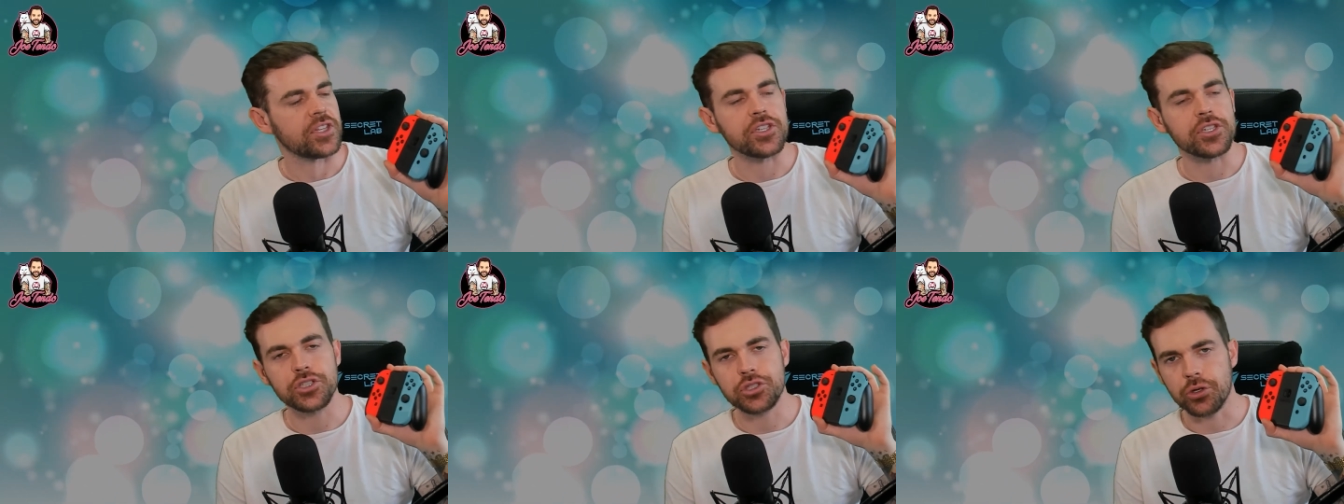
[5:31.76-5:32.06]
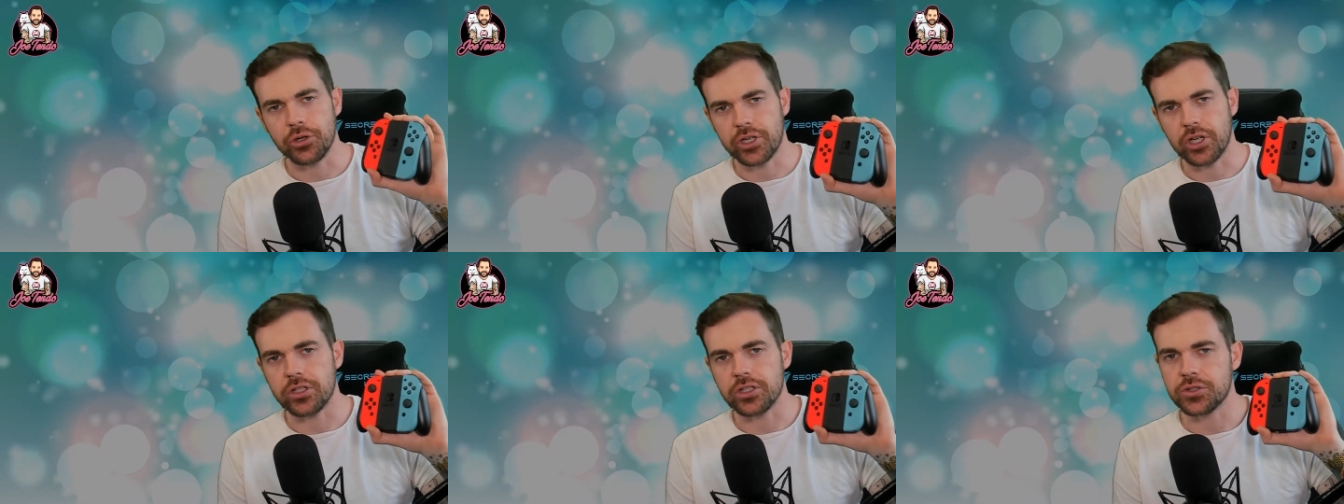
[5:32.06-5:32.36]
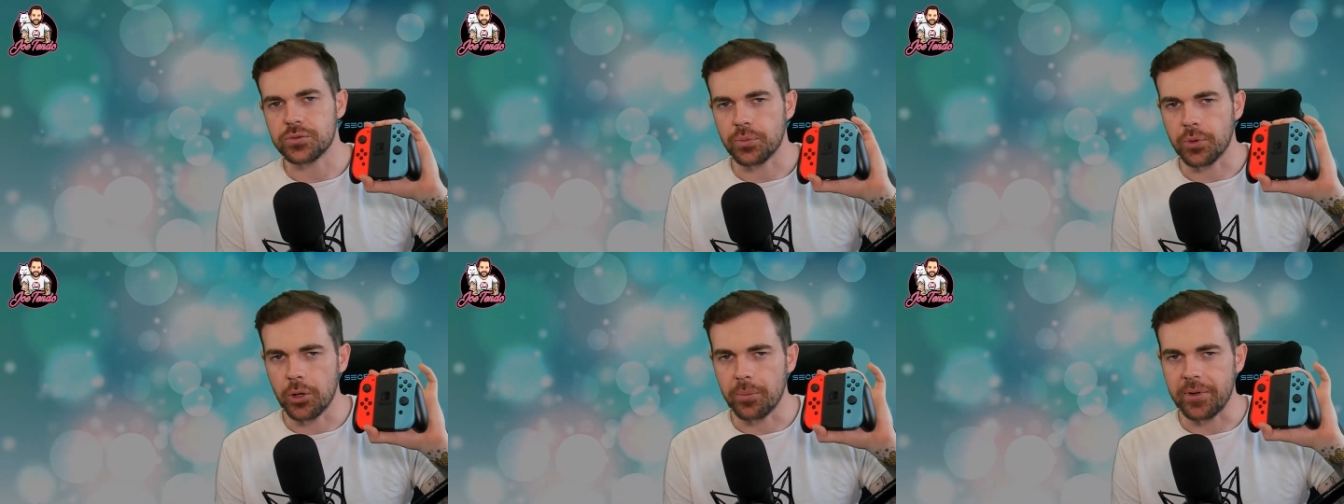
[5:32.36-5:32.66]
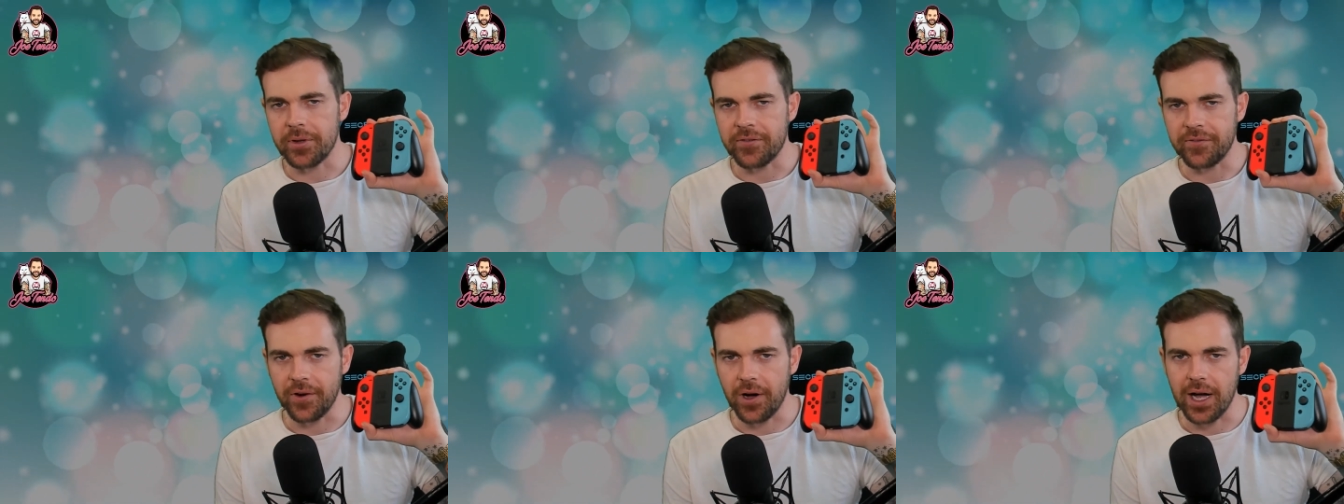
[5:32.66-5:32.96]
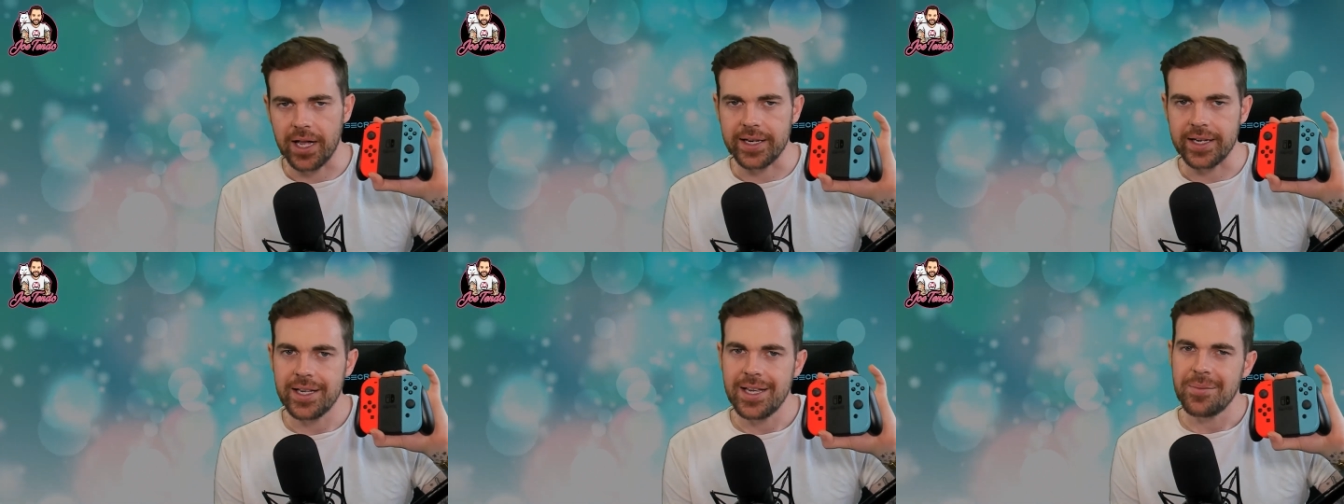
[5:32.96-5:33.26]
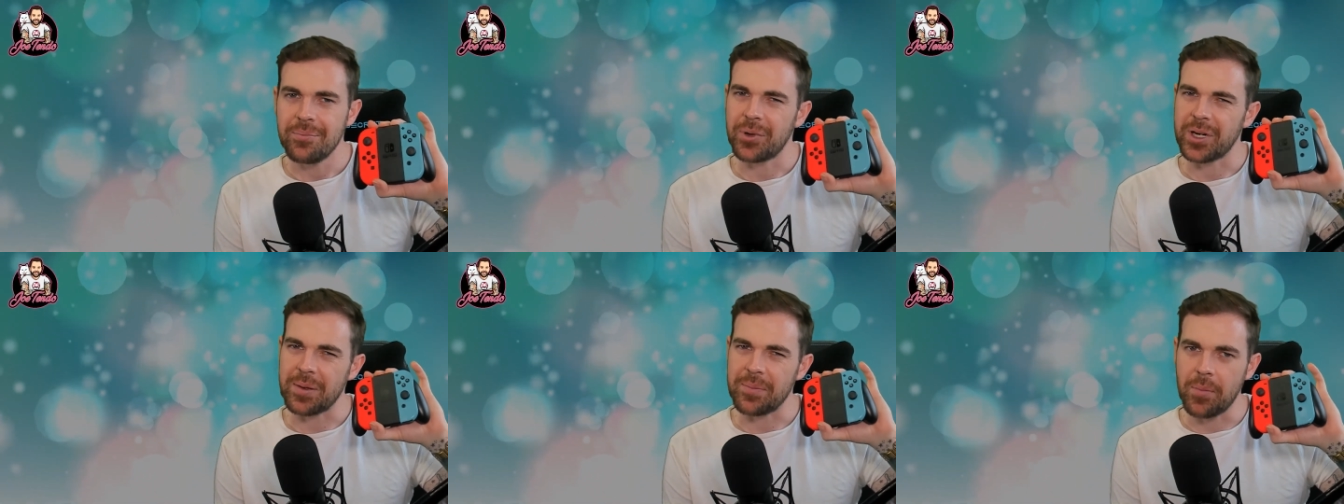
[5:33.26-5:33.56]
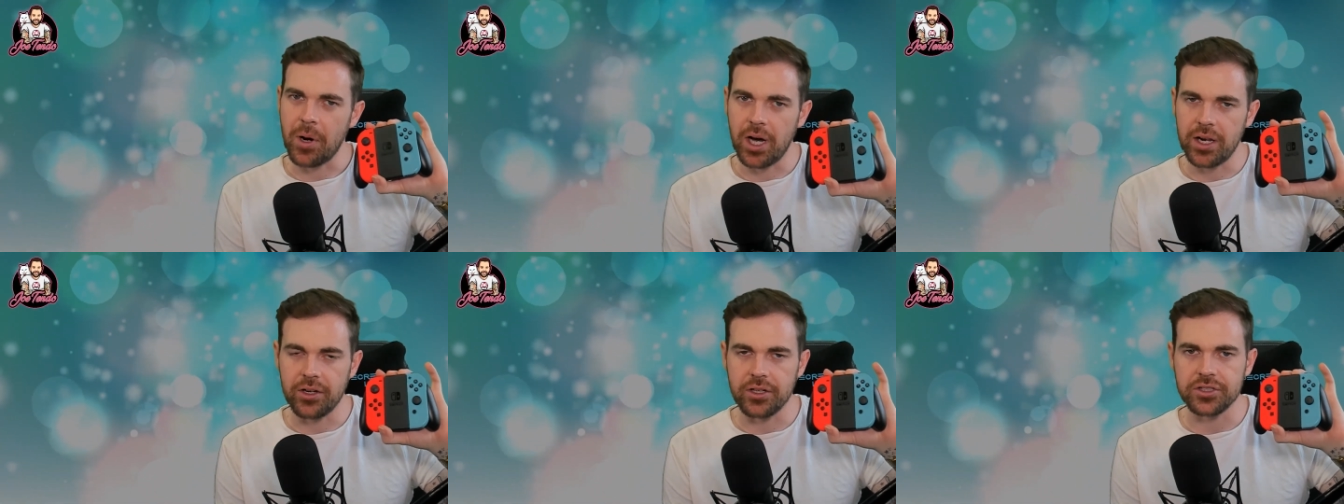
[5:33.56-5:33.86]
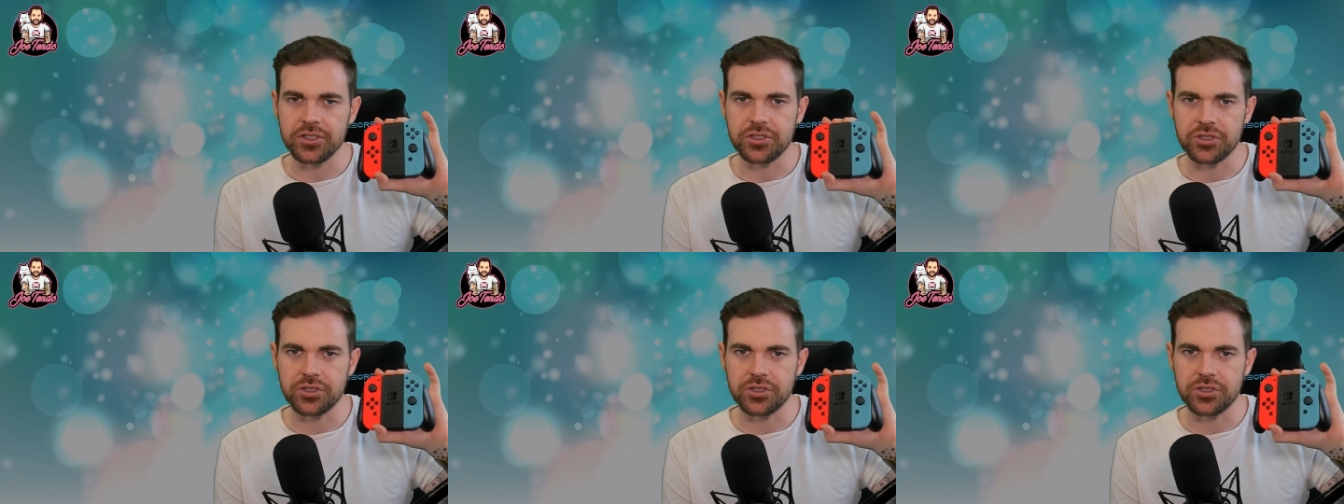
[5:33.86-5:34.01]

then the Joy-Cons will be fine, but it might not